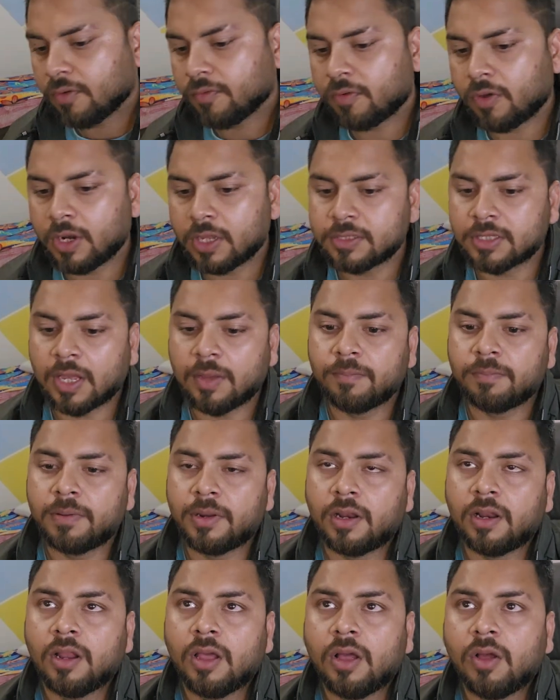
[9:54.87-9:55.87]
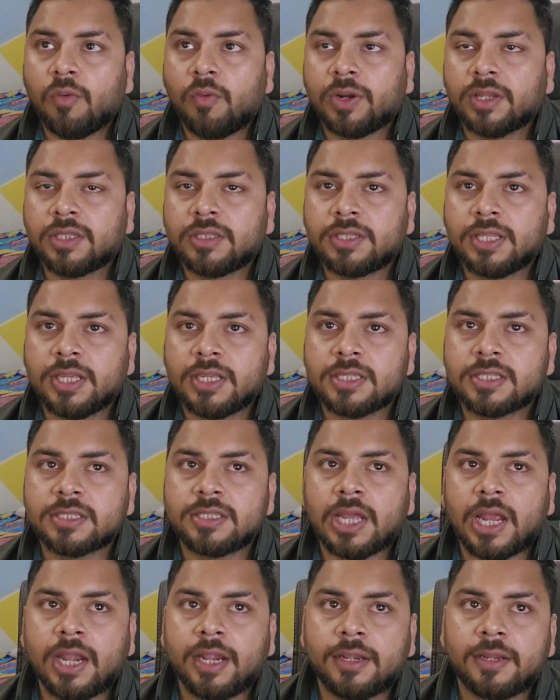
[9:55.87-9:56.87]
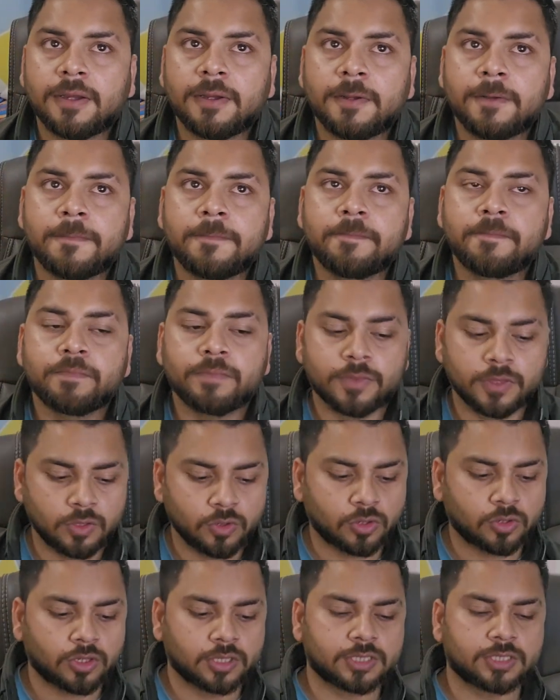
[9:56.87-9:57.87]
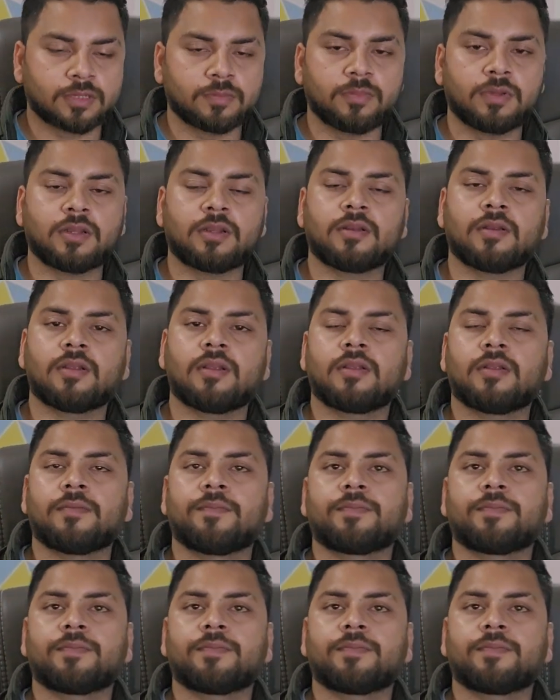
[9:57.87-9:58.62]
For example, what are the things that your customer